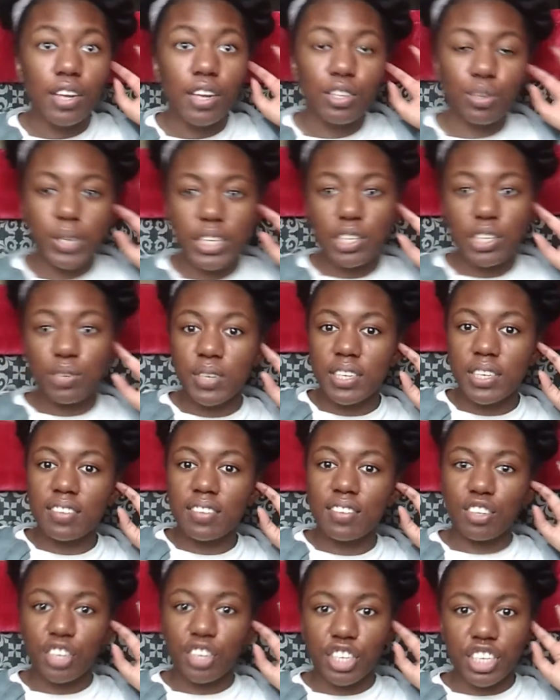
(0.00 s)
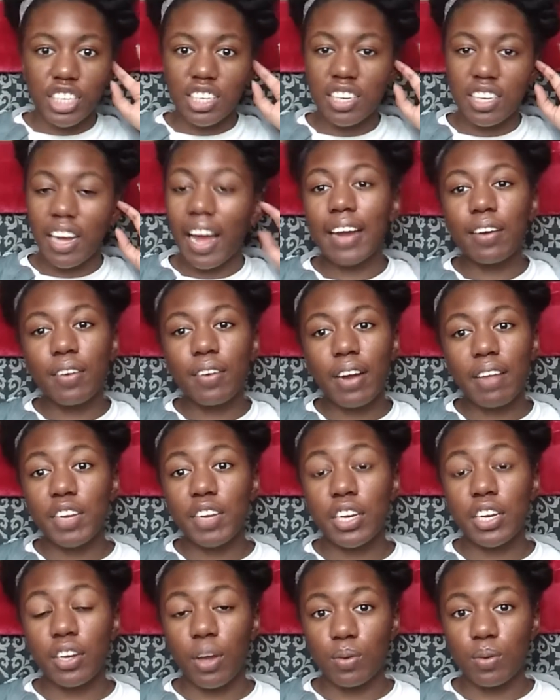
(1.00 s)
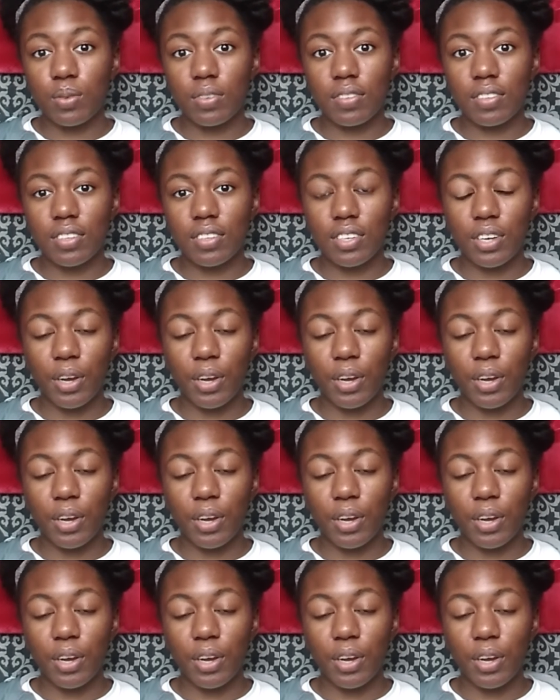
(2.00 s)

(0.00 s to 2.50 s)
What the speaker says: 2020 started, I don't have any notes,